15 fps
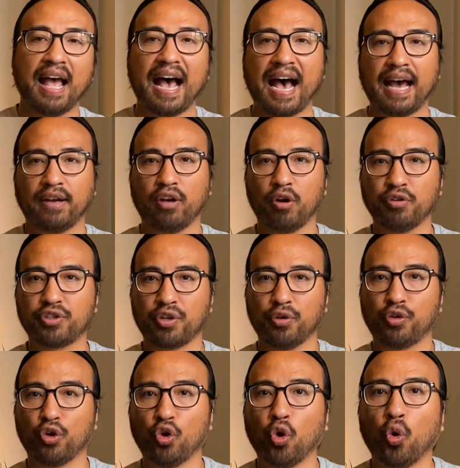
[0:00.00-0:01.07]
and also
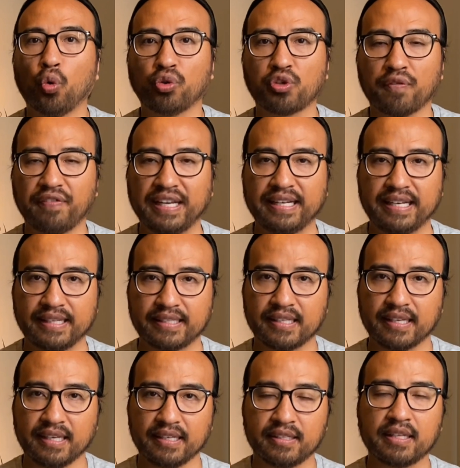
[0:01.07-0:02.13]
the laws of
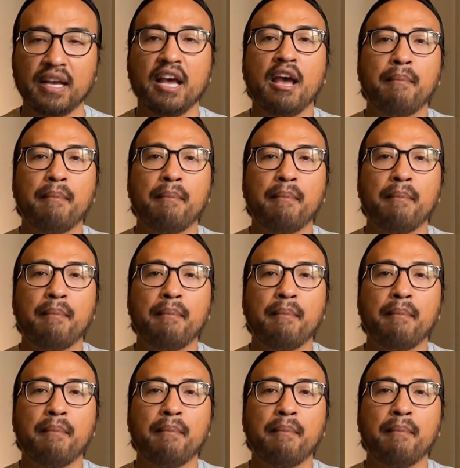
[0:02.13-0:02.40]
indices,